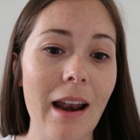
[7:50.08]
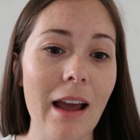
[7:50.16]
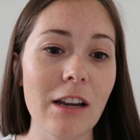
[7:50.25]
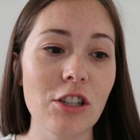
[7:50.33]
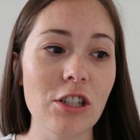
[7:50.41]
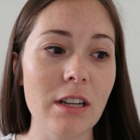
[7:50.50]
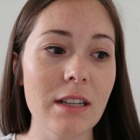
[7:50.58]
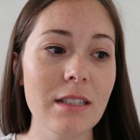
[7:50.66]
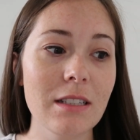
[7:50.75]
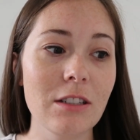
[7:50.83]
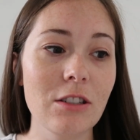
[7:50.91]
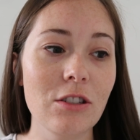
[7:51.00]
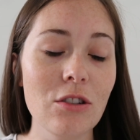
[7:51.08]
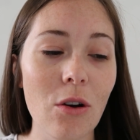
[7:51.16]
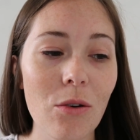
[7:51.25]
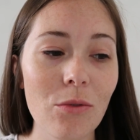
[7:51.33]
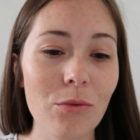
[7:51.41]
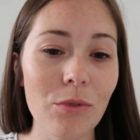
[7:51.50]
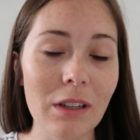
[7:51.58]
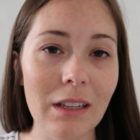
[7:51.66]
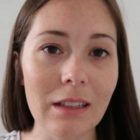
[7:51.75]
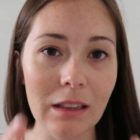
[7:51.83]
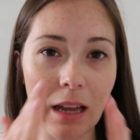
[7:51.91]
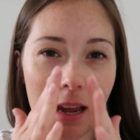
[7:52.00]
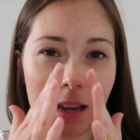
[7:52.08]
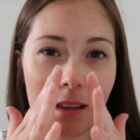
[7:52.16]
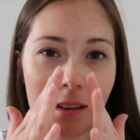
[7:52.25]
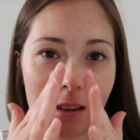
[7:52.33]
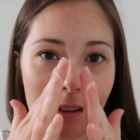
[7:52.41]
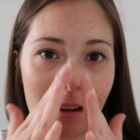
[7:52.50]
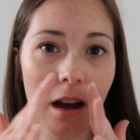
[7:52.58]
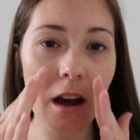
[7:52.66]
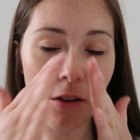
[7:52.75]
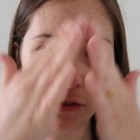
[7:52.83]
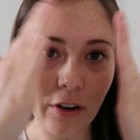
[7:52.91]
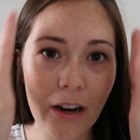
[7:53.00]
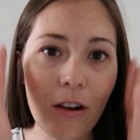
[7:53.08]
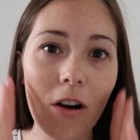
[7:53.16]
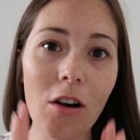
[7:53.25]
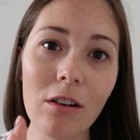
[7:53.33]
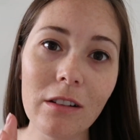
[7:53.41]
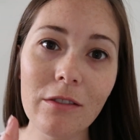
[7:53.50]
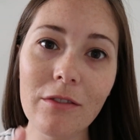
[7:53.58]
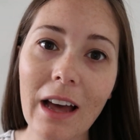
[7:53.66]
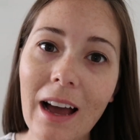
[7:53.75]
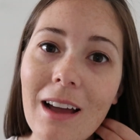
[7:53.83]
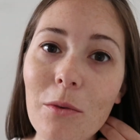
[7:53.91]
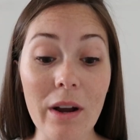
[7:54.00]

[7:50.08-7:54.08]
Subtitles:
I just don't really like covering all of that.